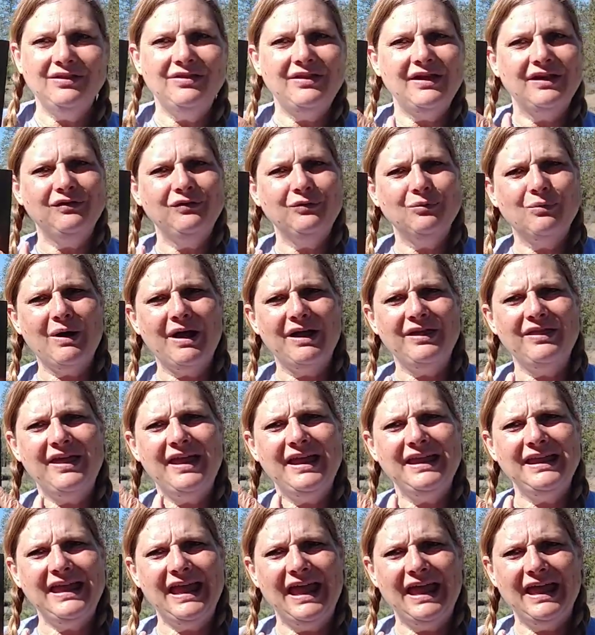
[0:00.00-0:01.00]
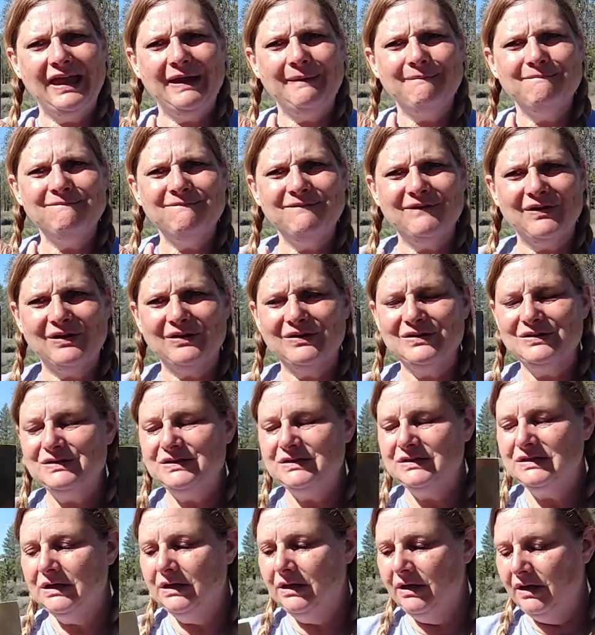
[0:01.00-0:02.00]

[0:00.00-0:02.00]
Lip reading: That's why they came first.